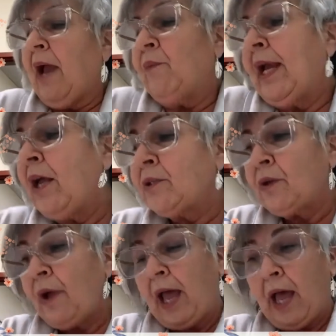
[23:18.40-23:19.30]
We
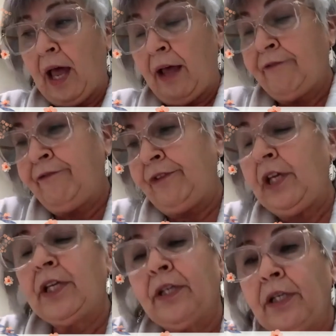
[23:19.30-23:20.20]
also have
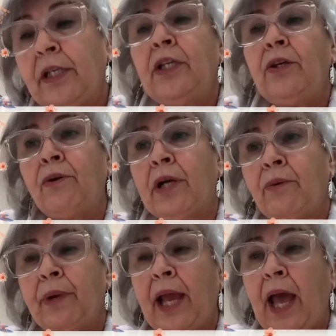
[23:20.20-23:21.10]
in
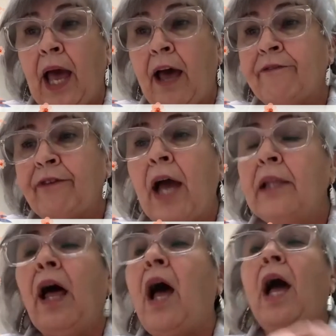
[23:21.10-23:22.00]
yoga, I
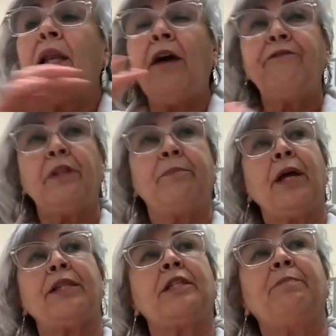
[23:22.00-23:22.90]
love the
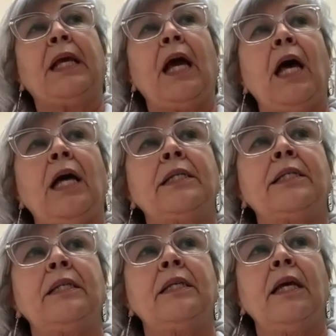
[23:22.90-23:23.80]
breaths
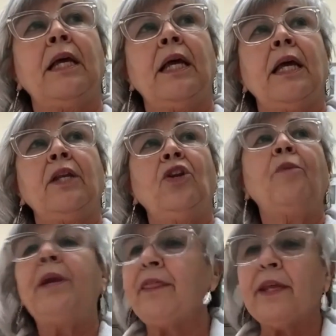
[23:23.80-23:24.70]
because
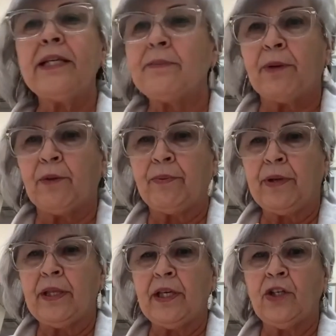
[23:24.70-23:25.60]
nobody thinks about
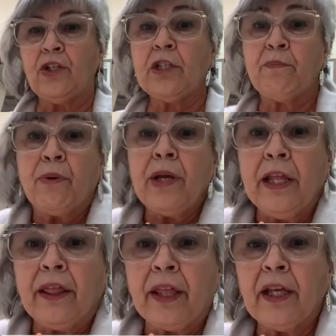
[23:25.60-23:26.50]
breathing. You just
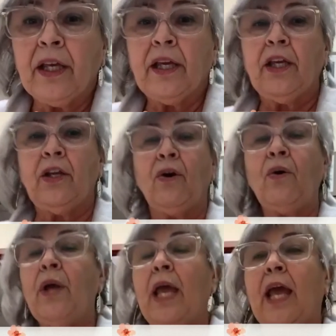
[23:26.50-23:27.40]
breathe, you
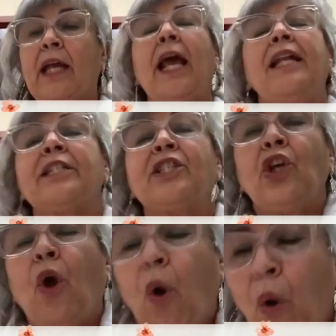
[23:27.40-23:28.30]
know, and it's
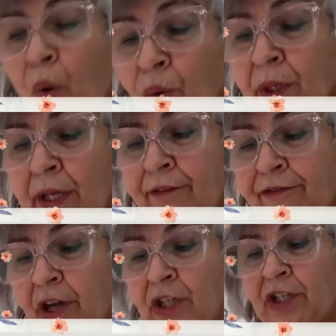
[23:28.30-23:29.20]
the only
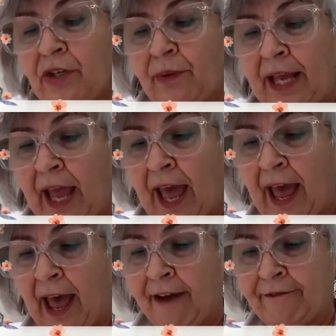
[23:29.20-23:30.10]
function we
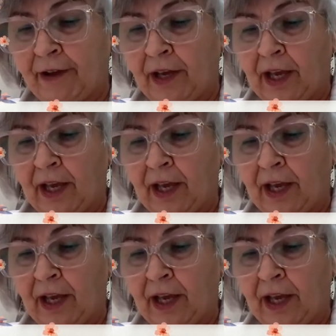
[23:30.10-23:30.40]
have